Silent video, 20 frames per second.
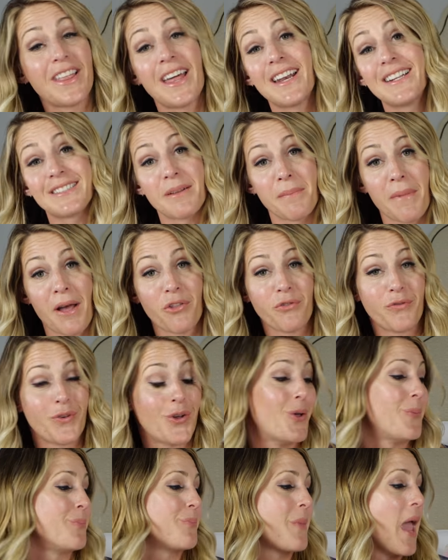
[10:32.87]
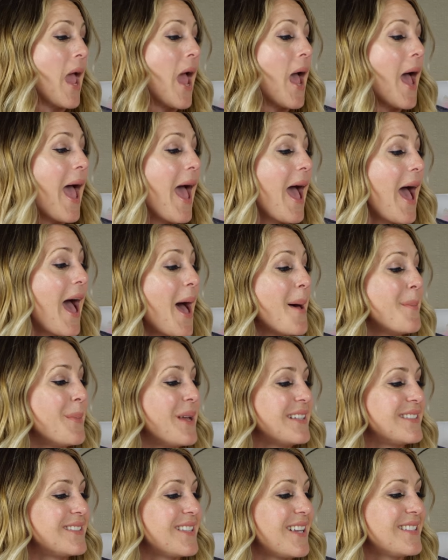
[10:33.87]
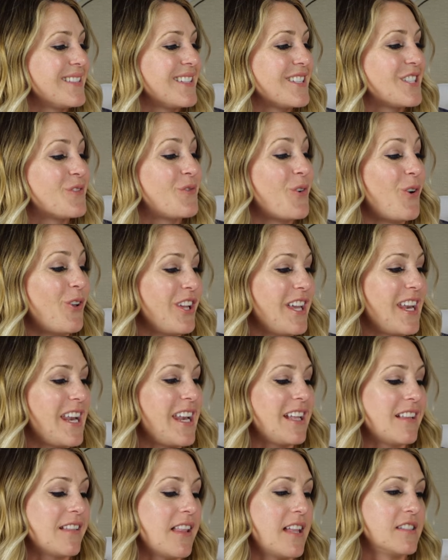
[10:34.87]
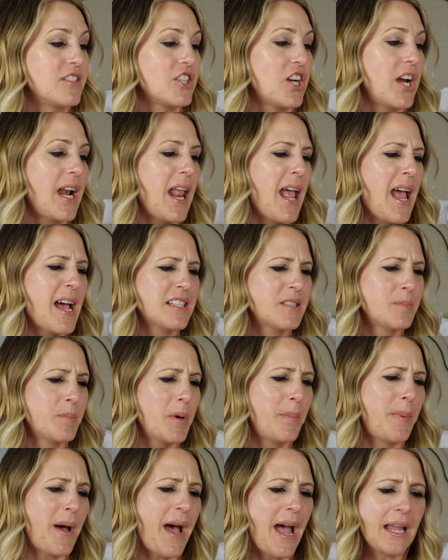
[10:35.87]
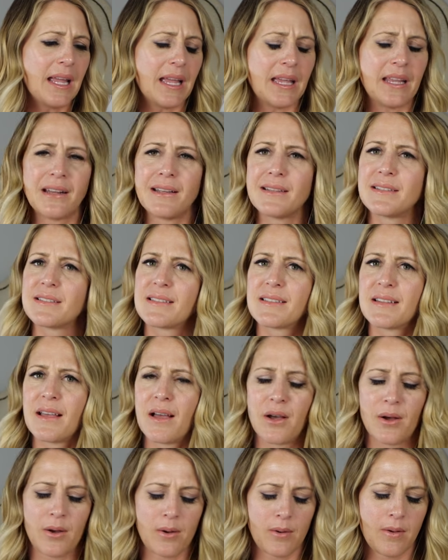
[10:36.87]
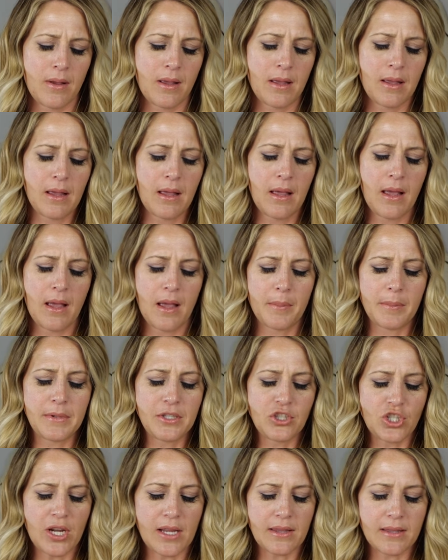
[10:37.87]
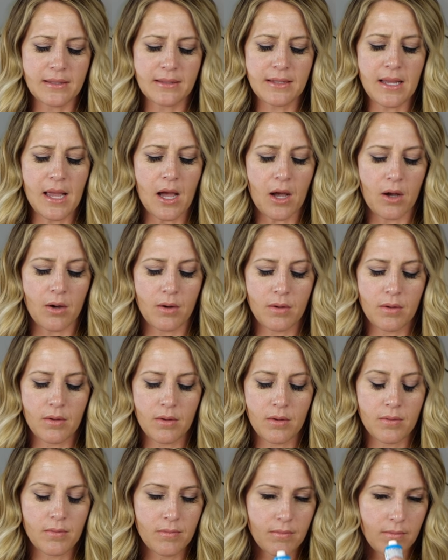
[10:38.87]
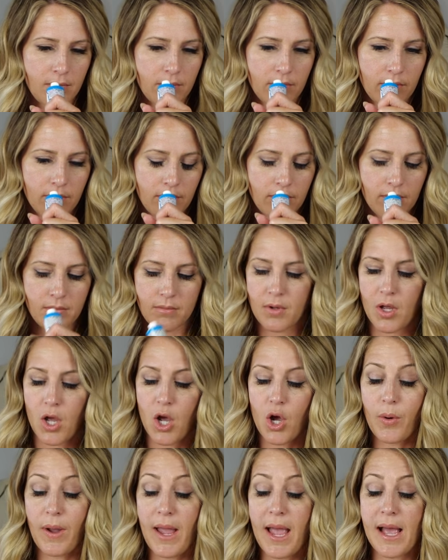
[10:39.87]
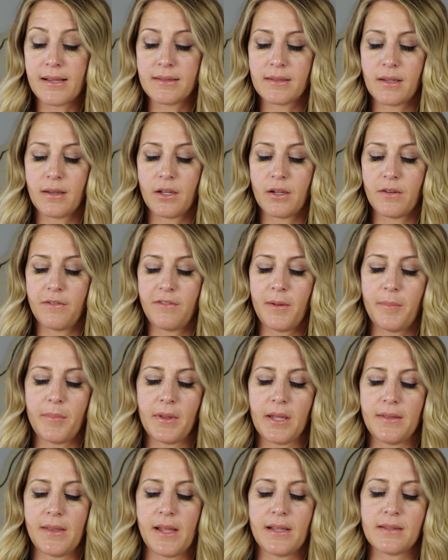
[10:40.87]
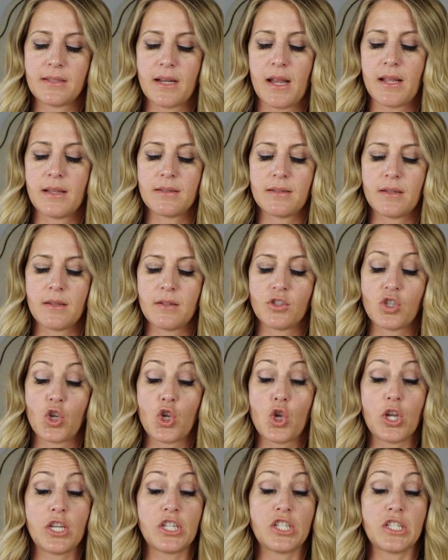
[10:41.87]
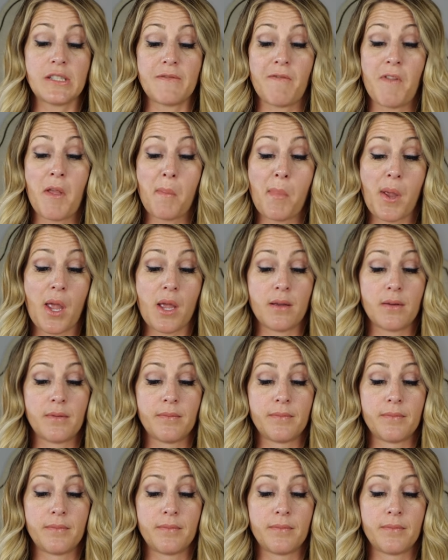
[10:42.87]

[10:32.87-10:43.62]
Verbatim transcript: That is a mouthful. Um, it says exfoliating cleanser and it has papaya in it. So and check this out. Oh, it has a little flip lid. That's nice. So you can just flip it.